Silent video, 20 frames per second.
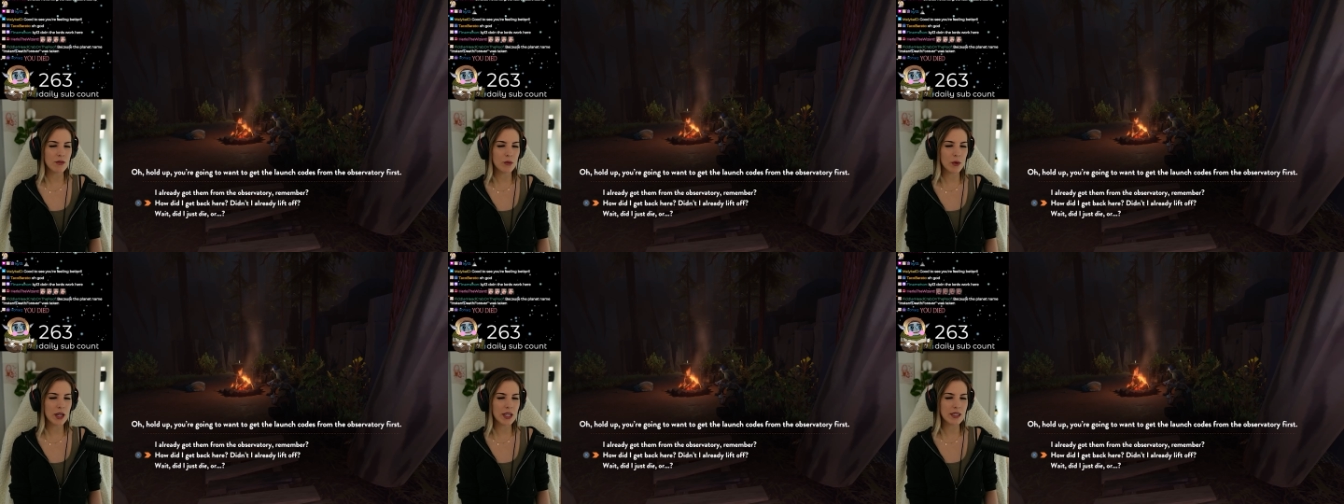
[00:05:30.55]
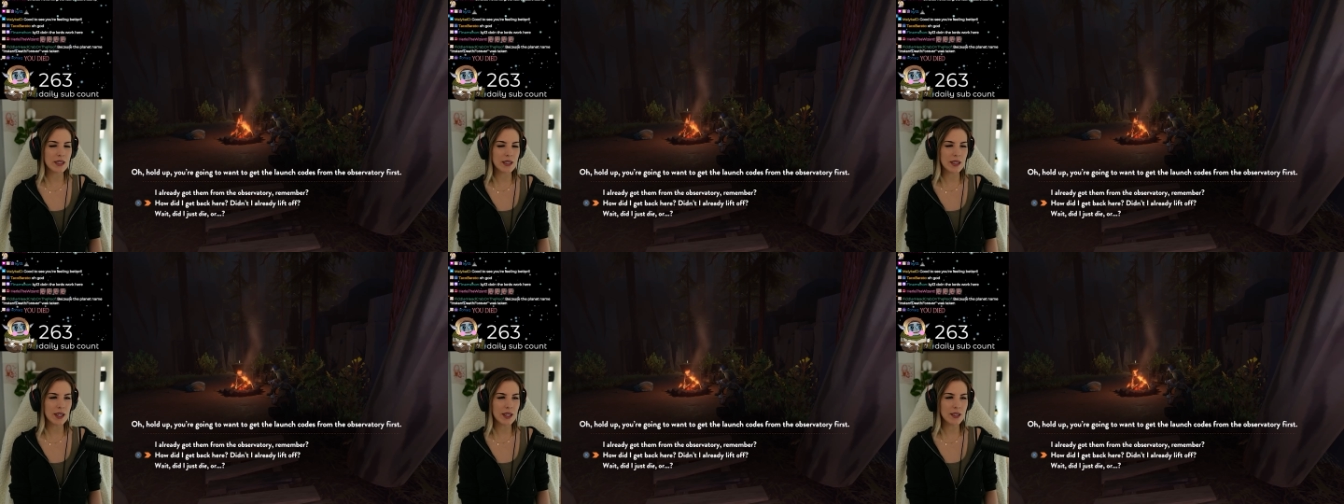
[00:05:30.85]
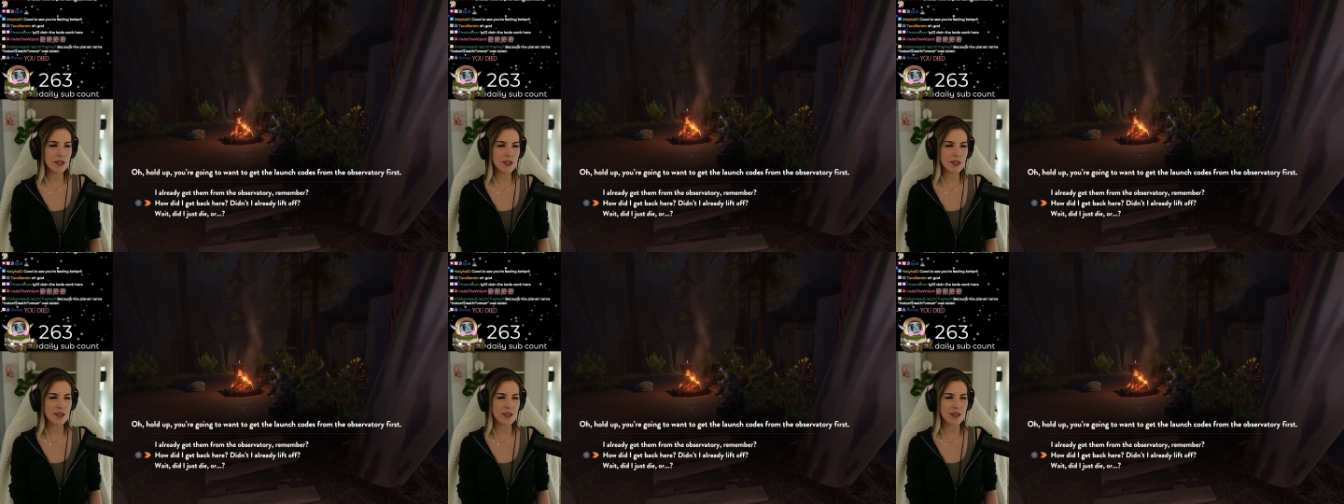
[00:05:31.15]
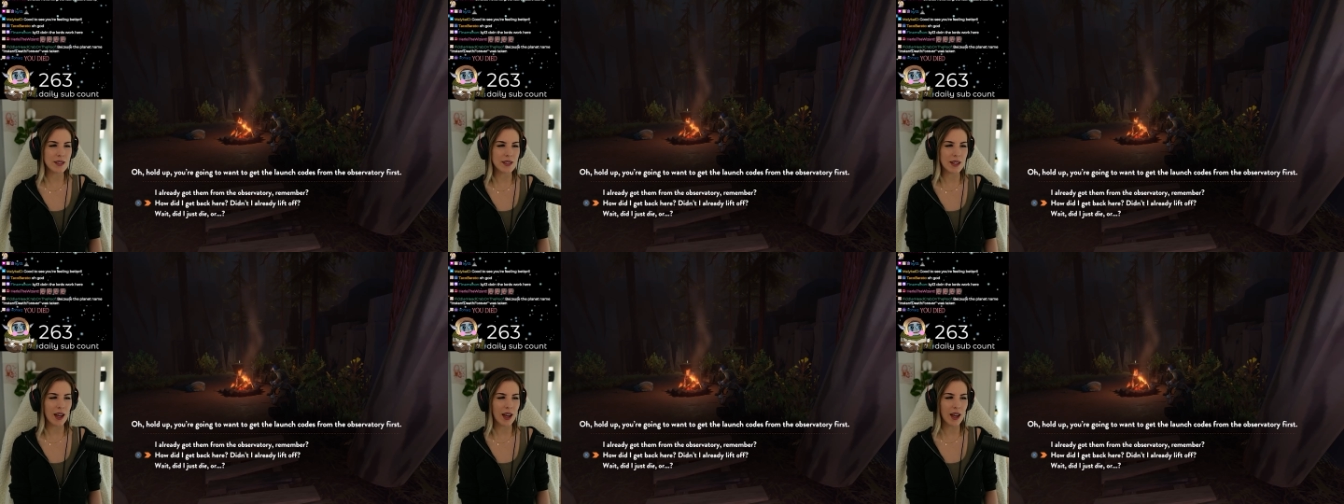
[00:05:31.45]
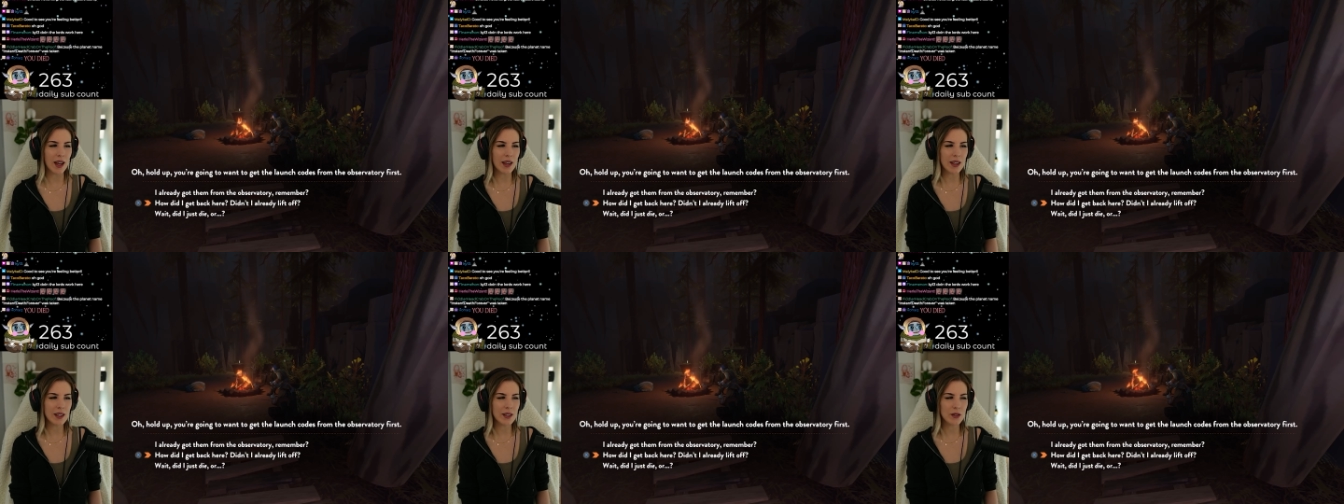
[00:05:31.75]
Wait, did I just
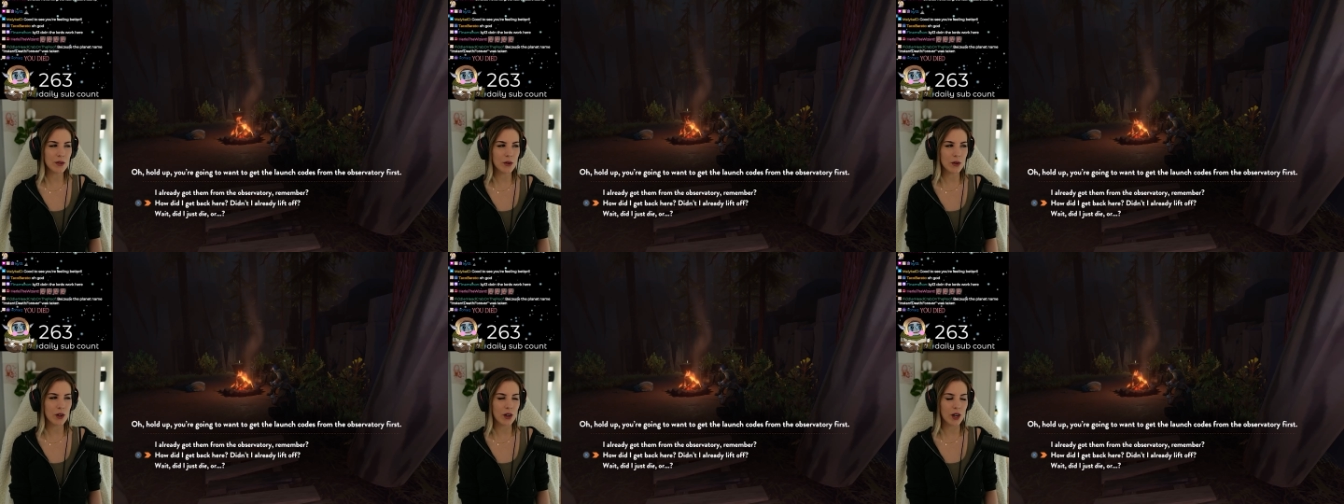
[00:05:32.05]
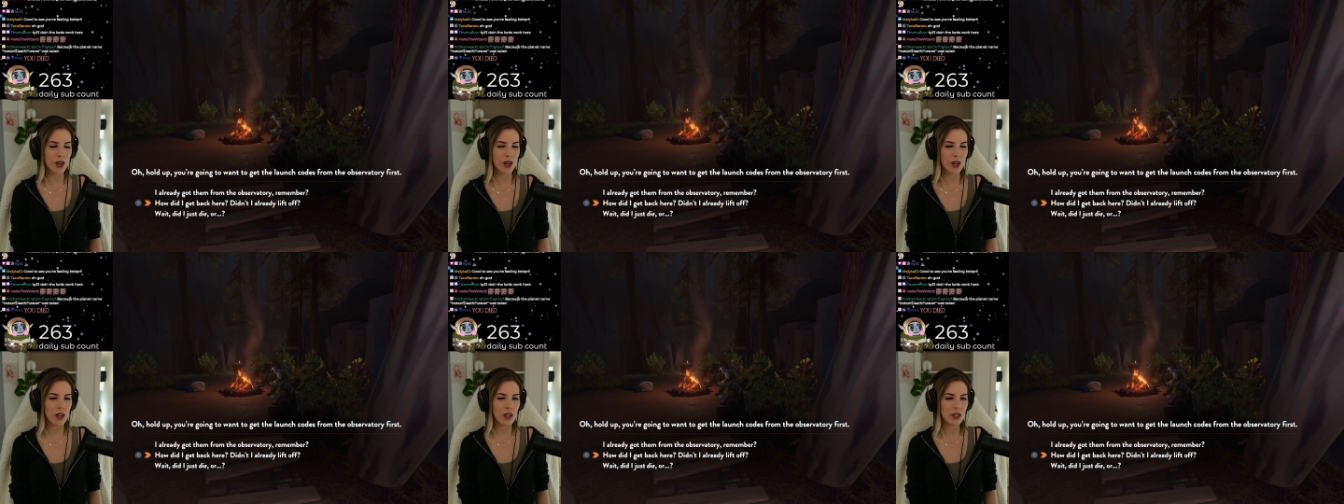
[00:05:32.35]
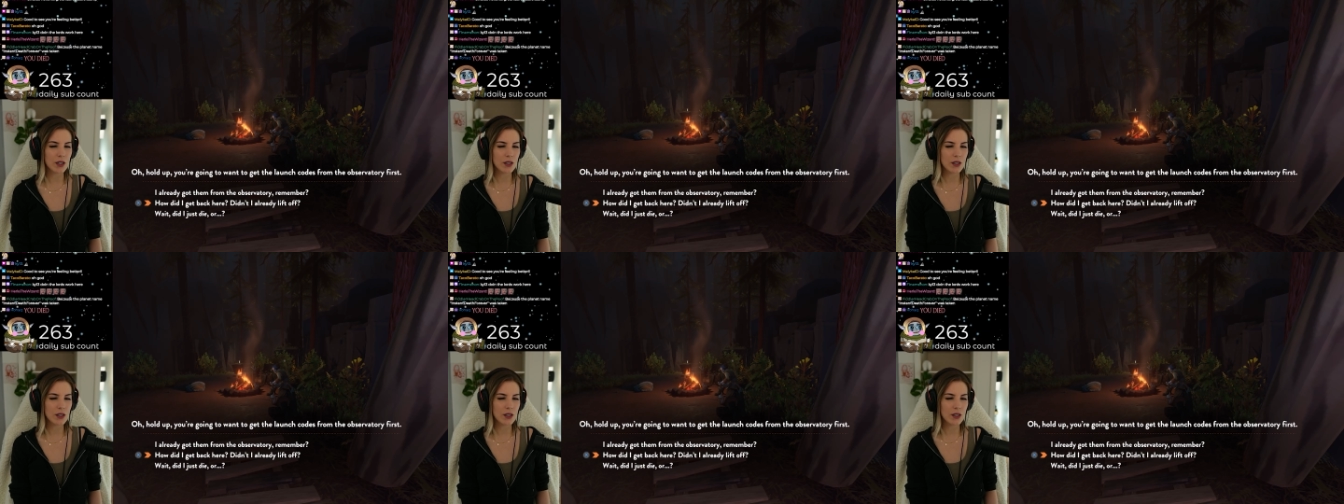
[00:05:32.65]
die or...